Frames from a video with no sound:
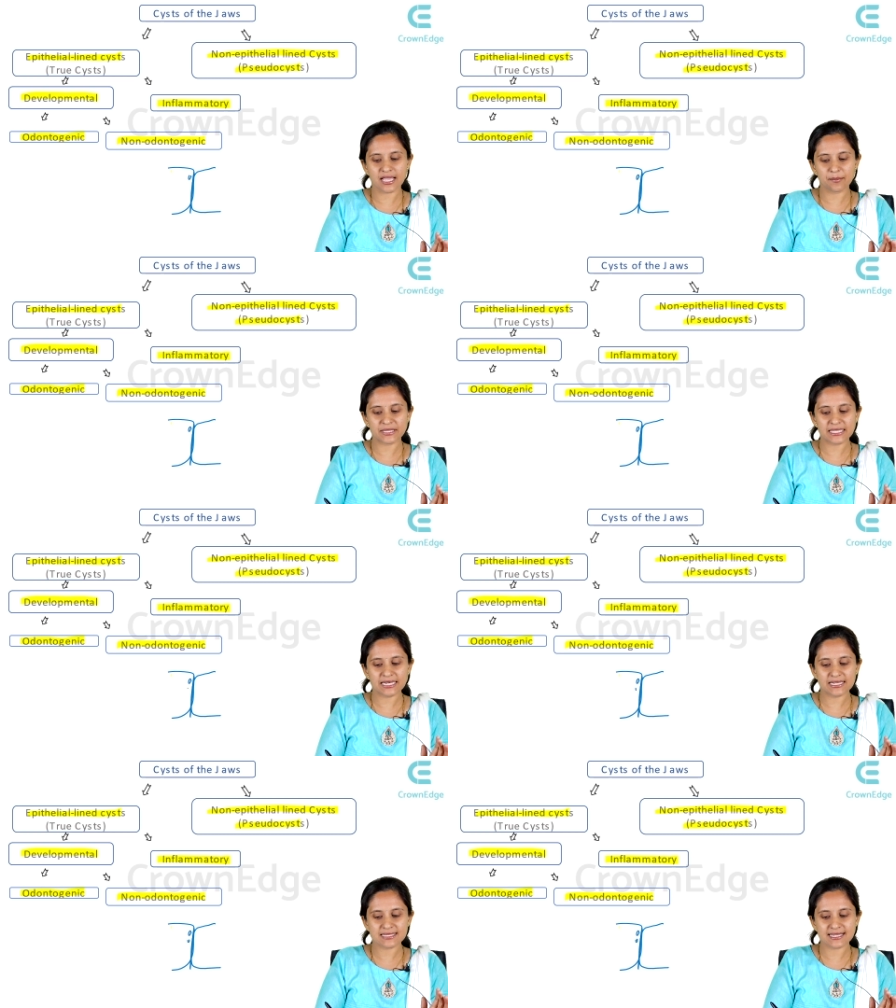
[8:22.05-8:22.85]
The
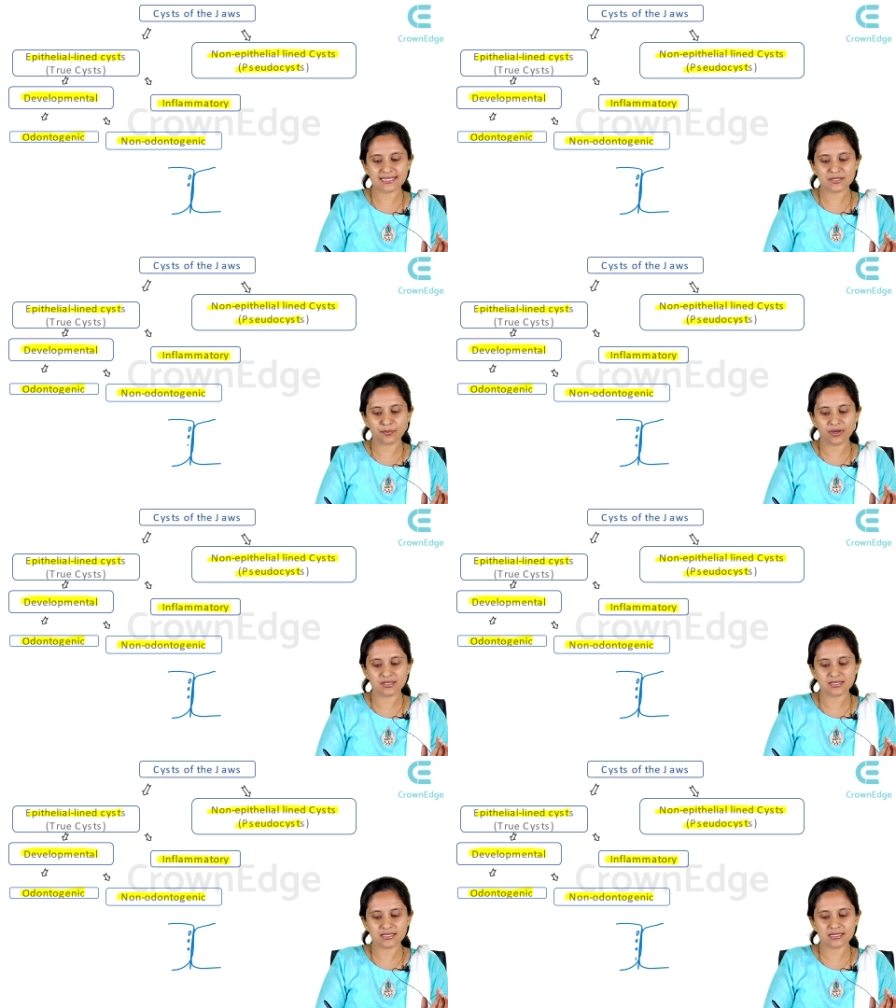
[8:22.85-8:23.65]
epithelial cells
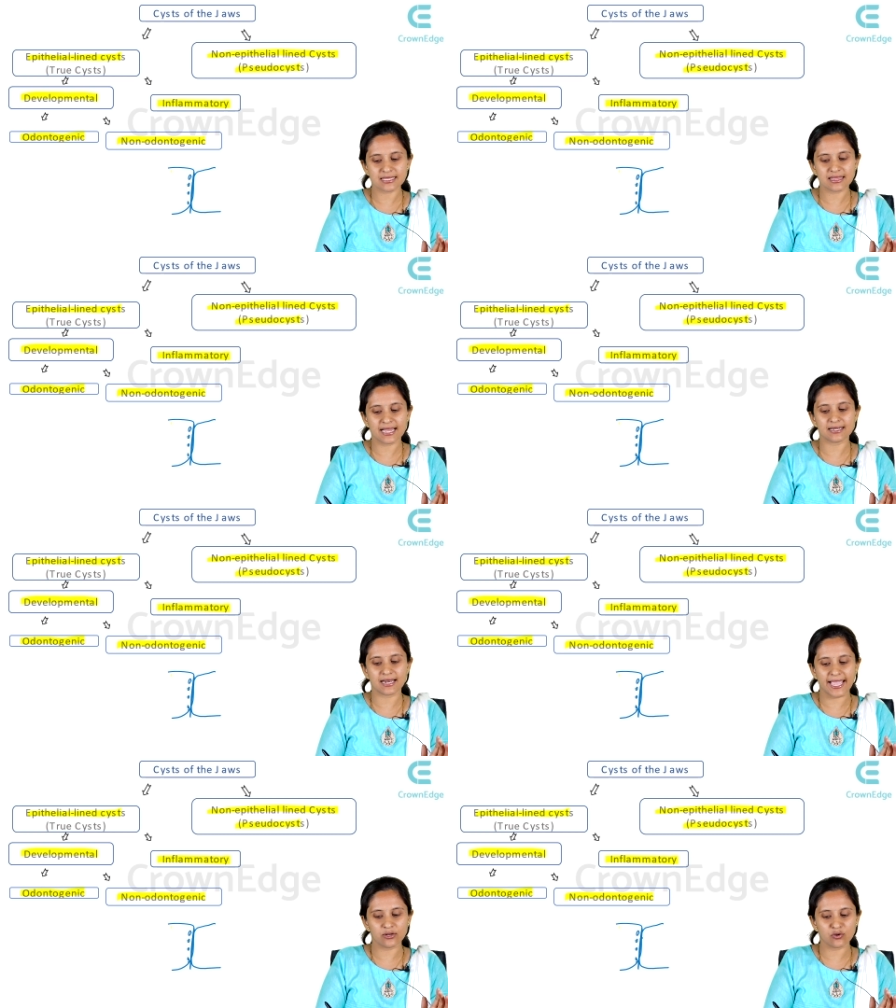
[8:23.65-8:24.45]
persist in that
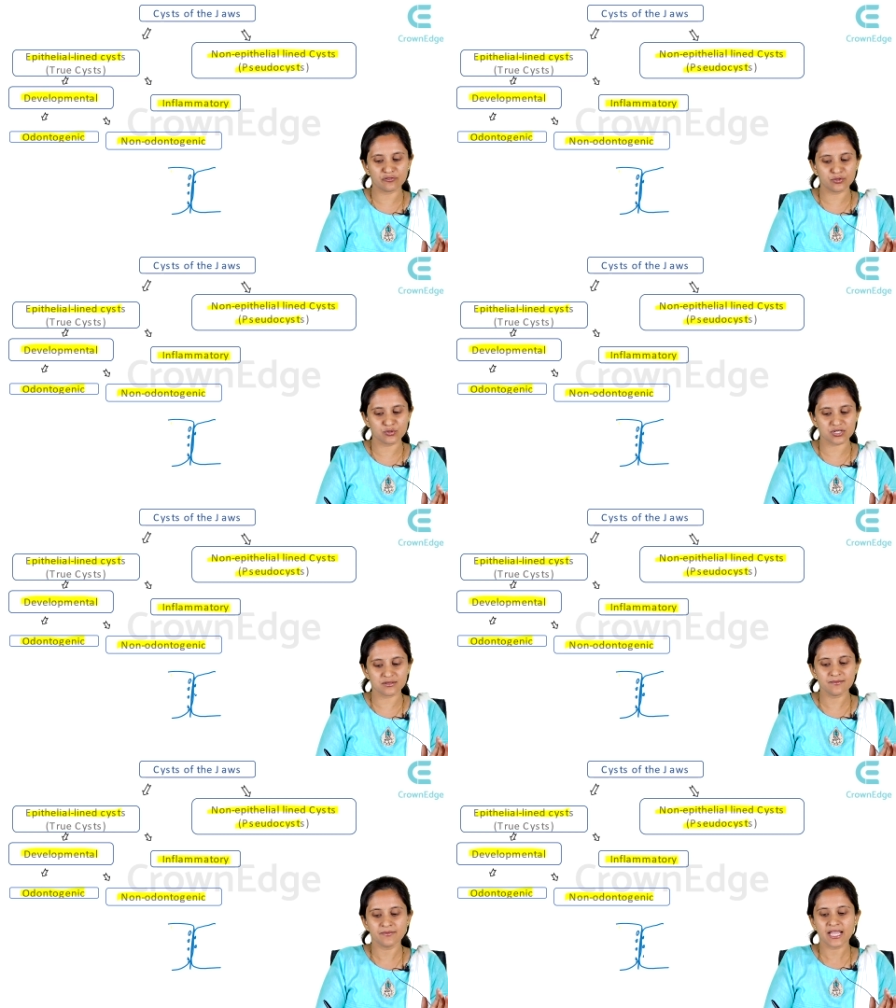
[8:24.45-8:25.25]
line of fusion